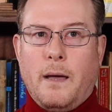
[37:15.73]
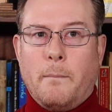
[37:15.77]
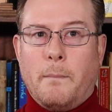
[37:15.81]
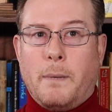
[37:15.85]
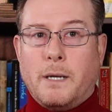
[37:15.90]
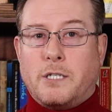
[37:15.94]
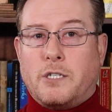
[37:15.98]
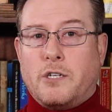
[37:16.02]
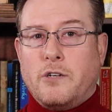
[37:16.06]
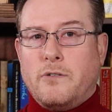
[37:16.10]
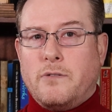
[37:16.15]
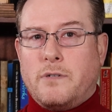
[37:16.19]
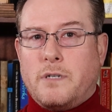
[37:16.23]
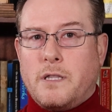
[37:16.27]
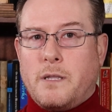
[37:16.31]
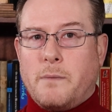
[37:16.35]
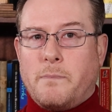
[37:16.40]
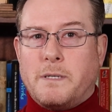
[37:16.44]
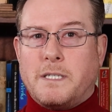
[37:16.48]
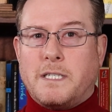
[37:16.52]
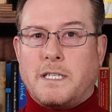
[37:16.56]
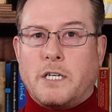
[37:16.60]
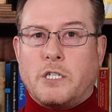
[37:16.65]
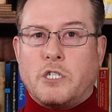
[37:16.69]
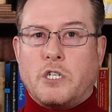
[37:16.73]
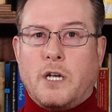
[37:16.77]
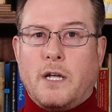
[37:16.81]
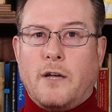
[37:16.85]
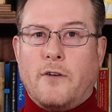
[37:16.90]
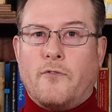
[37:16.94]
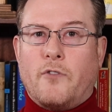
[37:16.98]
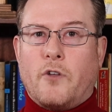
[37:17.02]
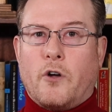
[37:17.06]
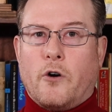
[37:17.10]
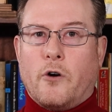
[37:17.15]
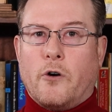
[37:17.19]
but due to the
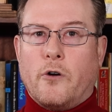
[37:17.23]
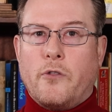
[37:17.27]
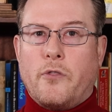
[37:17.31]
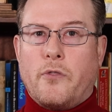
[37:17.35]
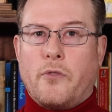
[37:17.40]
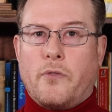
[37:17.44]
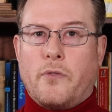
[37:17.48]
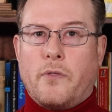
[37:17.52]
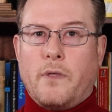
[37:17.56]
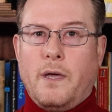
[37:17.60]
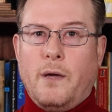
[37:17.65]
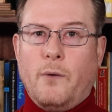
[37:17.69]
positioning of the Earth,